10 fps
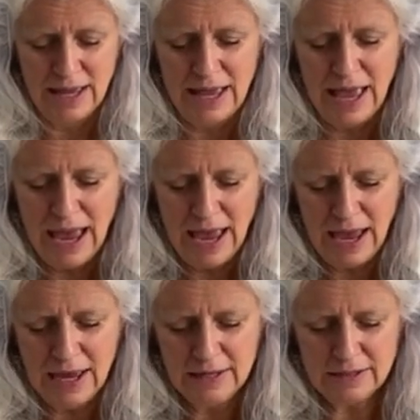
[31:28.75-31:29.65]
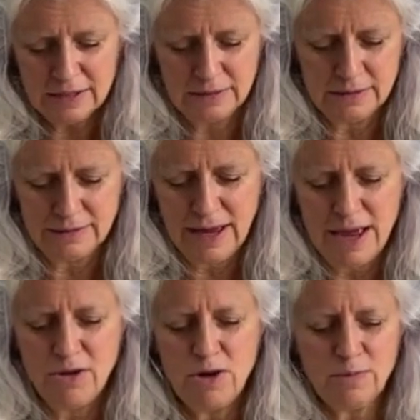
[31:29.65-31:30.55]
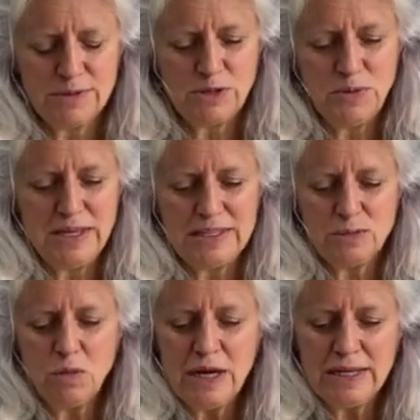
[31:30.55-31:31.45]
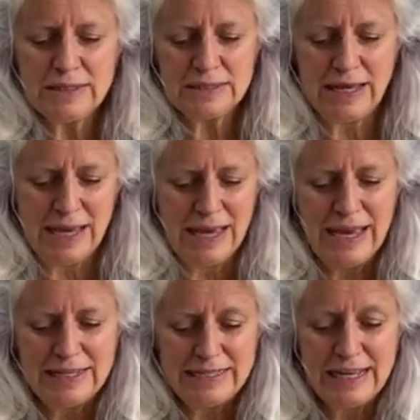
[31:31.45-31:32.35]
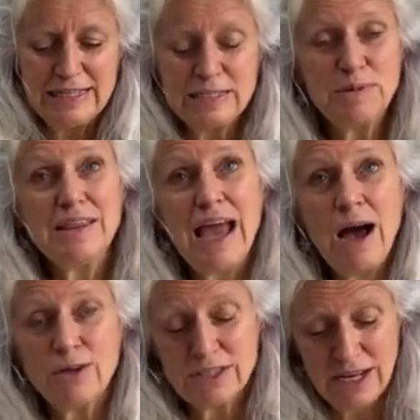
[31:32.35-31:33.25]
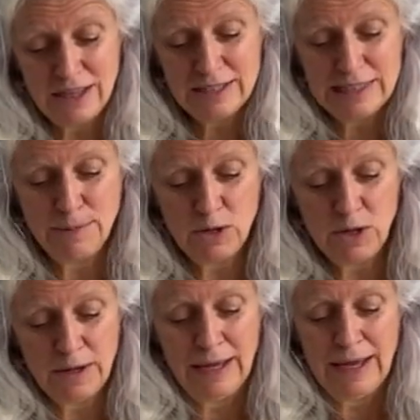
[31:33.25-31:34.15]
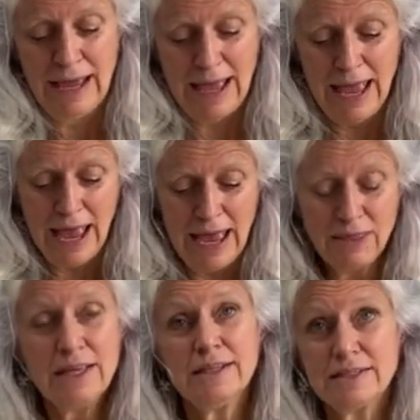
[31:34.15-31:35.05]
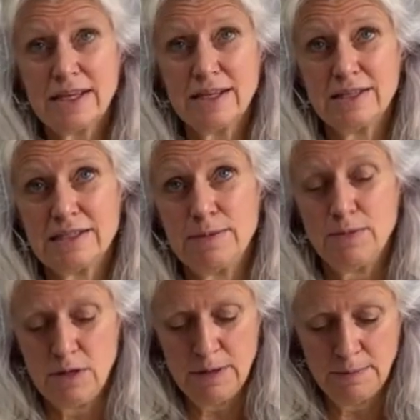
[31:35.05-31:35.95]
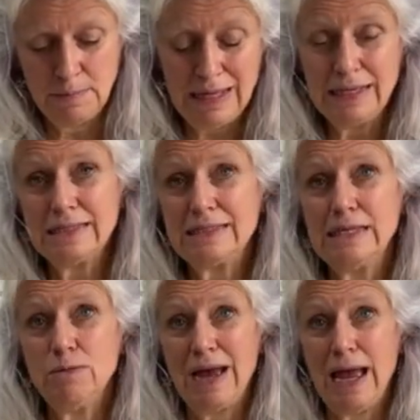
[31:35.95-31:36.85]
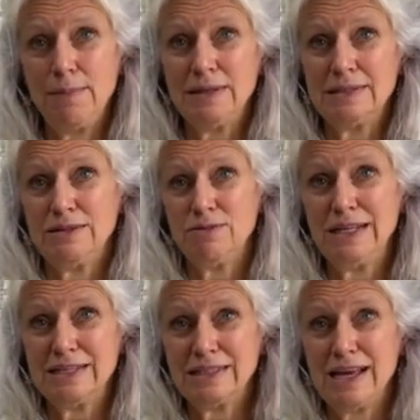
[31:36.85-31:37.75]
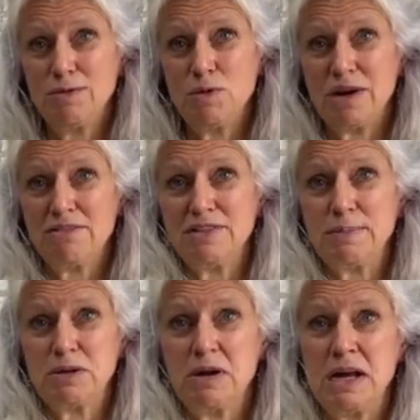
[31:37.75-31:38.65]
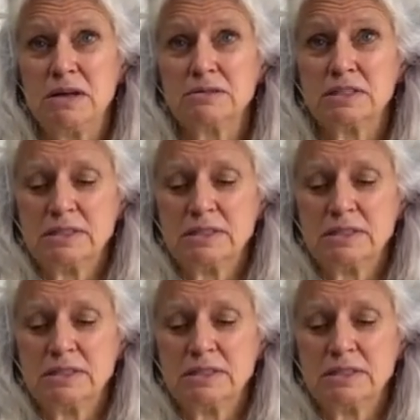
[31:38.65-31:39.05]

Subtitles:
And I don't know. So this was intended to be the outside of the slipper and the inside of the slipper. But let's see what happens if we decide we want to flip it around.